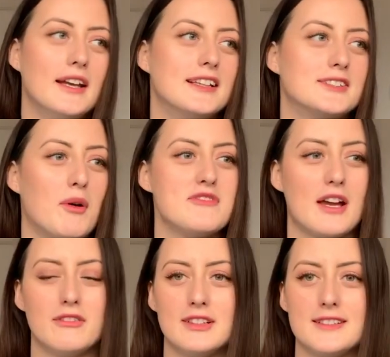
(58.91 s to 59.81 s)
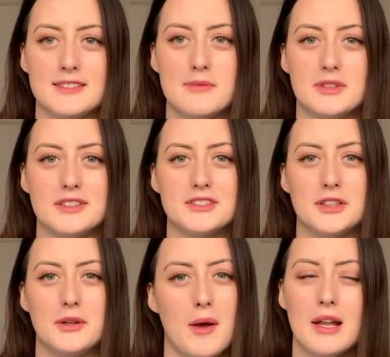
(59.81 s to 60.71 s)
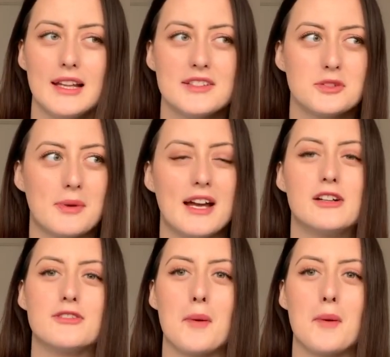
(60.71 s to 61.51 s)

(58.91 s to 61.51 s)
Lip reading: So I've definitely slipped into a little bit of